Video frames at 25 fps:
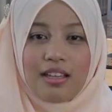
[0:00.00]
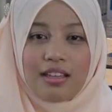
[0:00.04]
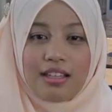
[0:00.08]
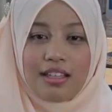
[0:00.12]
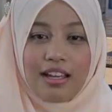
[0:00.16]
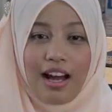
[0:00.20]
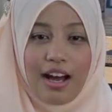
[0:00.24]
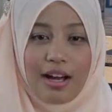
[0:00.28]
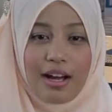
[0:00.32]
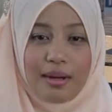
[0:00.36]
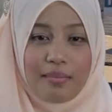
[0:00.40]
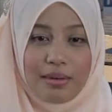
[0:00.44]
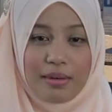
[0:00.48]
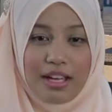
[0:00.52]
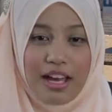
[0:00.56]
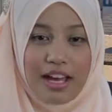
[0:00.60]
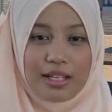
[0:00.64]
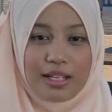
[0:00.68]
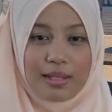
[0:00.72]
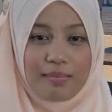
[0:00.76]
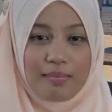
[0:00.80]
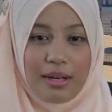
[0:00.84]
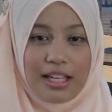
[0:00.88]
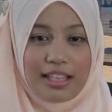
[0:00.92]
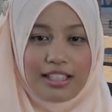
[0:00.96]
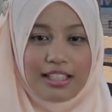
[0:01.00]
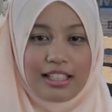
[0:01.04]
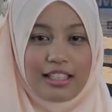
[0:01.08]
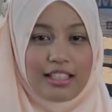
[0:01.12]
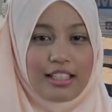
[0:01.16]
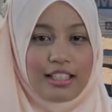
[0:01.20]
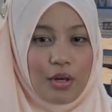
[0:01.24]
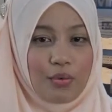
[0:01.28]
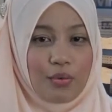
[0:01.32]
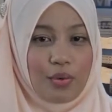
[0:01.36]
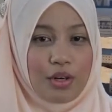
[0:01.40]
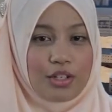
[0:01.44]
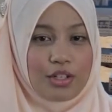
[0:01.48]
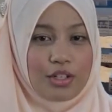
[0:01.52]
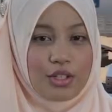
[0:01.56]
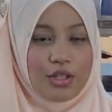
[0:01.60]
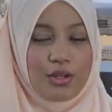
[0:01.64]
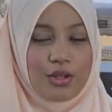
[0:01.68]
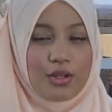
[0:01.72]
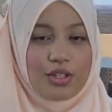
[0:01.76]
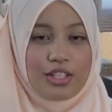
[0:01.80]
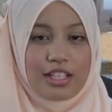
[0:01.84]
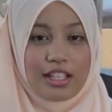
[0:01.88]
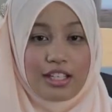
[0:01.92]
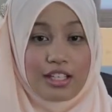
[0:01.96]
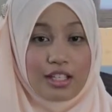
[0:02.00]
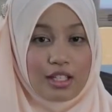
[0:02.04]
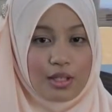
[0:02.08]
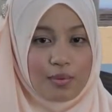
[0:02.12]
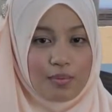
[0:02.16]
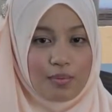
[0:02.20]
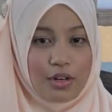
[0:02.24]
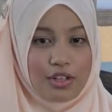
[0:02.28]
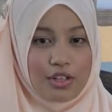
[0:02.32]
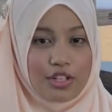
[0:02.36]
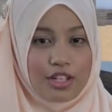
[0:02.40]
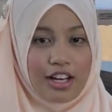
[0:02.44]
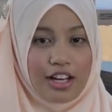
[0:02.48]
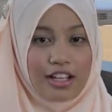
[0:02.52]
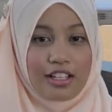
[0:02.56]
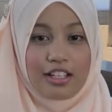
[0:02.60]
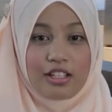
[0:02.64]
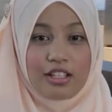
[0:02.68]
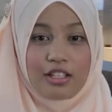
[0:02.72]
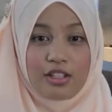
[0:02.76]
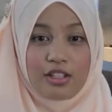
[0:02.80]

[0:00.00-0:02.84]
The IBS method that was used in this project